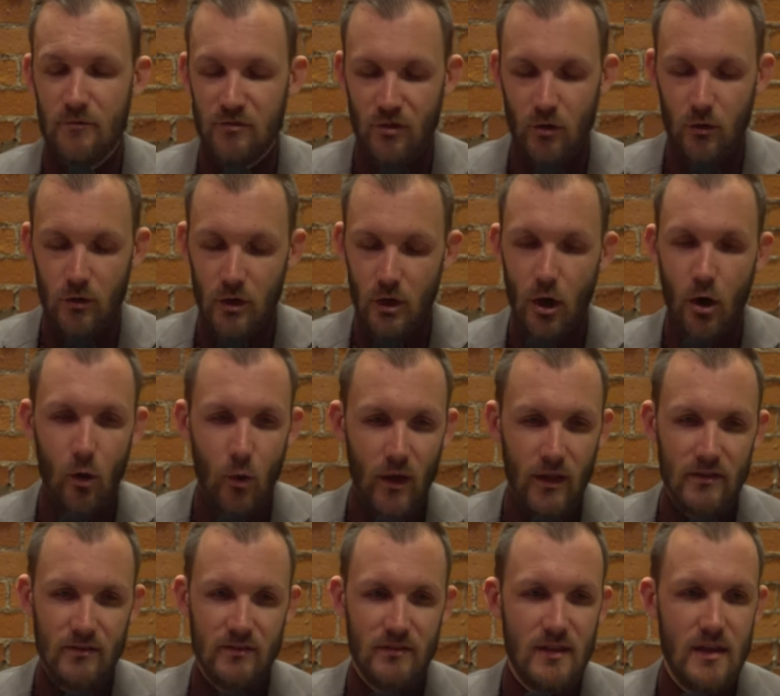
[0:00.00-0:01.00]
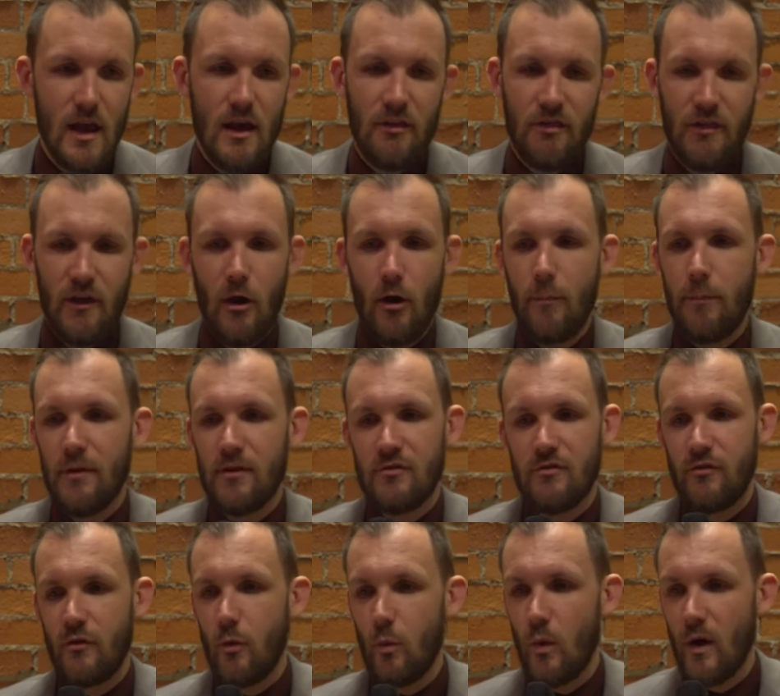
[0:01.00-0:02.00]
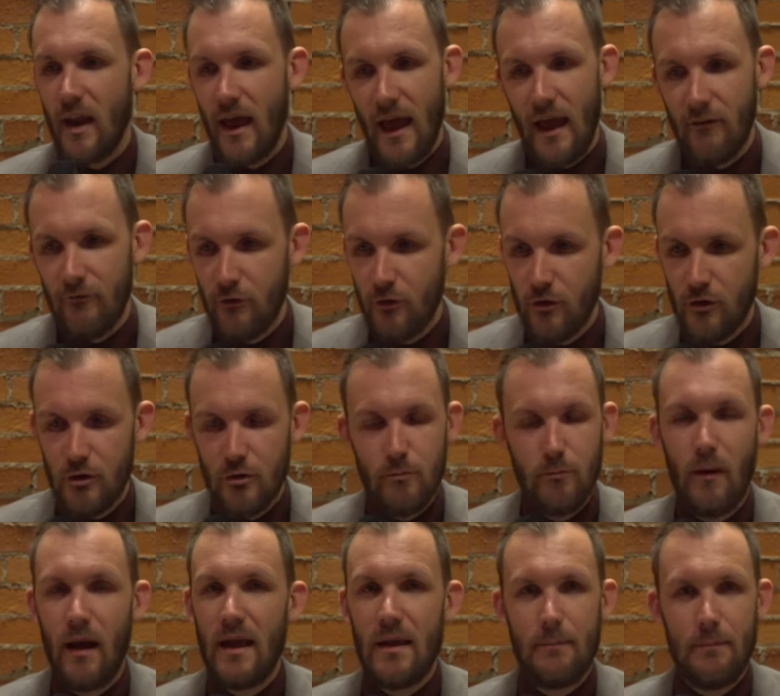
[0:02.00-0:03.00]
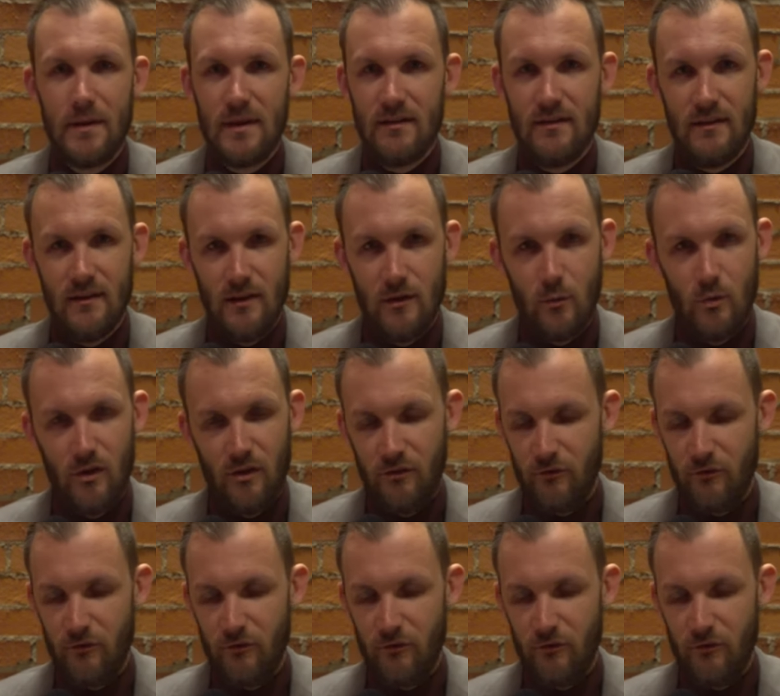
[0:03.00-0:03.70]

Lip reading: So go and see a therapist for whatever you might be dealing with.